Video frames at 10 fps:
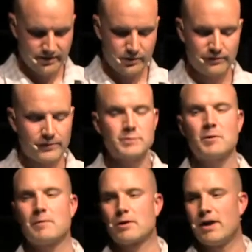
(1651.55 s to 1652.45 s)
So, the first
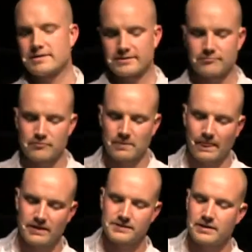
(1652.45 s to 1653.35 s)
prayer request,
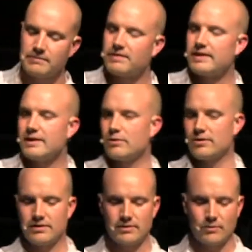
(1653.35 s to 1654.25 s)
some think
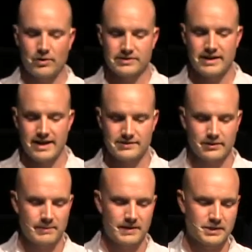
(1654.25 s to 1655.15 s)
wasn't
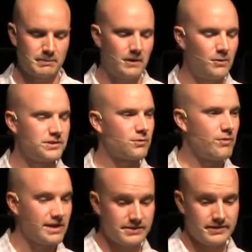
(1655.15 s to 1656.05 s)
answered because Paul was
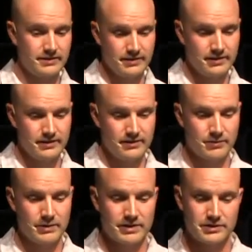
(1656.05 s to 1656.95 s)
arrested
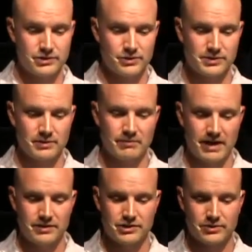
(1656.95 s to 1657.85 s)
when he went to Jerusalem
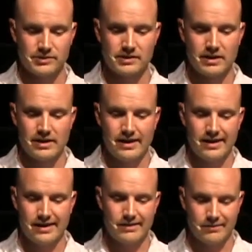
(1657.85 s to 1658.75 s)
by the Jews
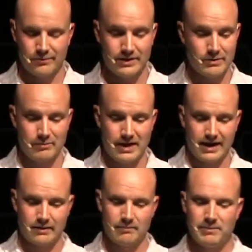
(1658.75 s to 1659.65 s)
uh, when he went
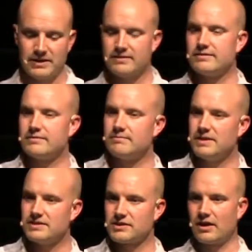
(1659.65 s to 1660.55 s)
back. But
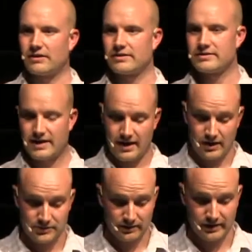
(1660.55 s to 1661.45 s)
many scholars, and
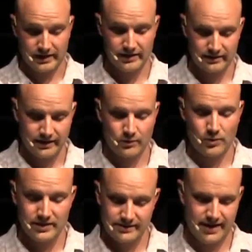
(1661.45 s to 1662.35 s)
I also think, that it
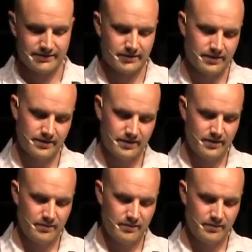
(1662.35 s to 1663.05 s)
was answered